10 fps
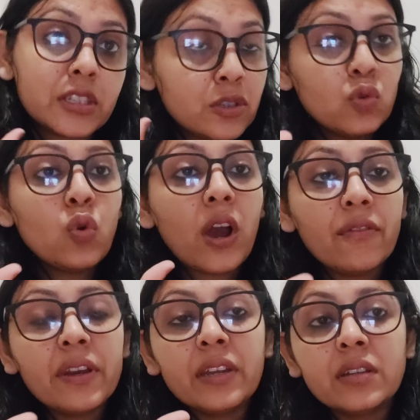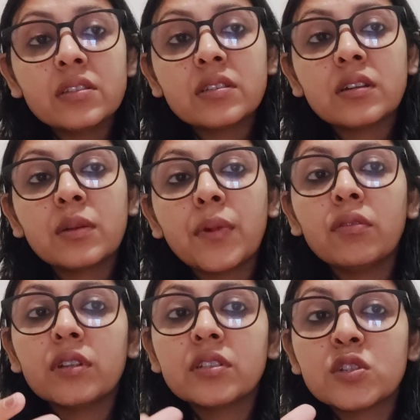You are very concerned
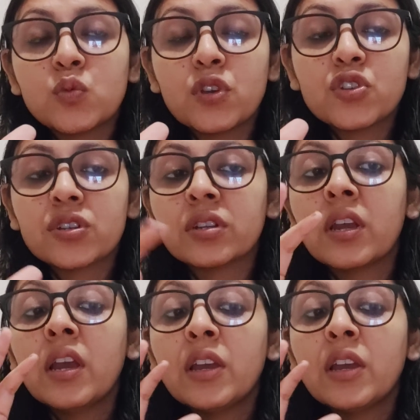about the situation.